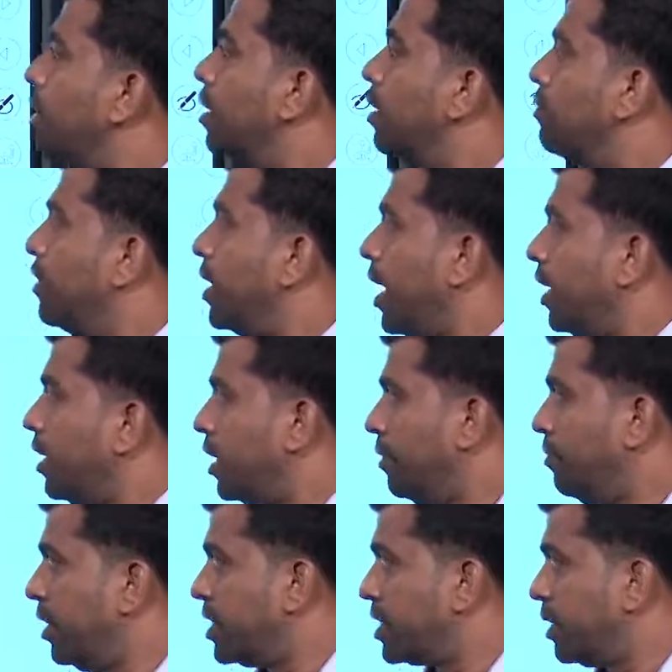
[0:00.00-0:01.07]
fair
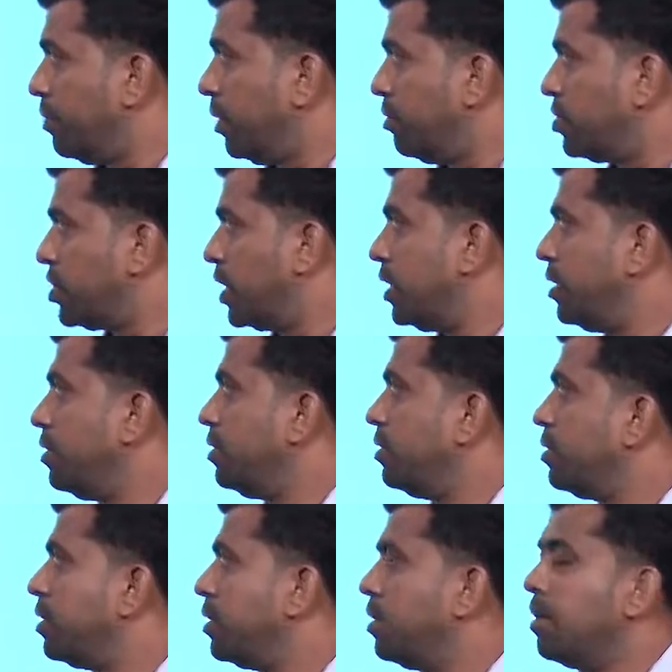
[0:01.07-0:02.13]
income distribution,
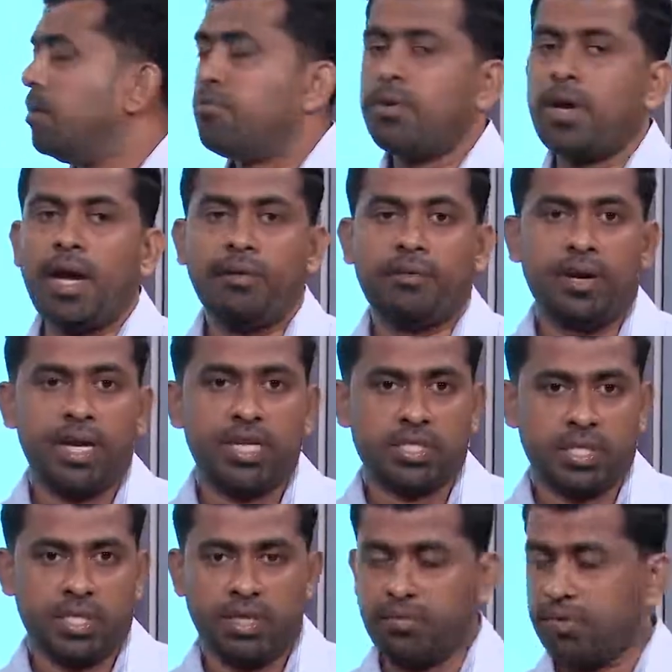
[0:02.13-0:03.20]
fair
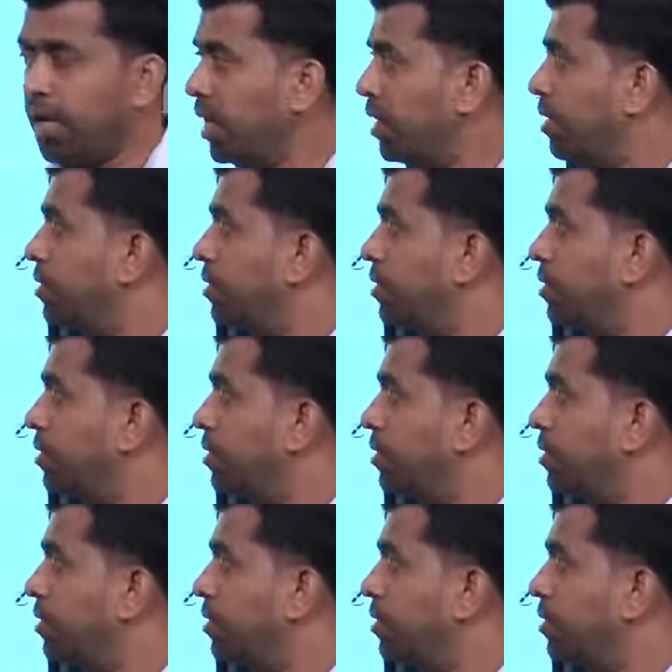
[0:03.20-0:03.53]
international trade.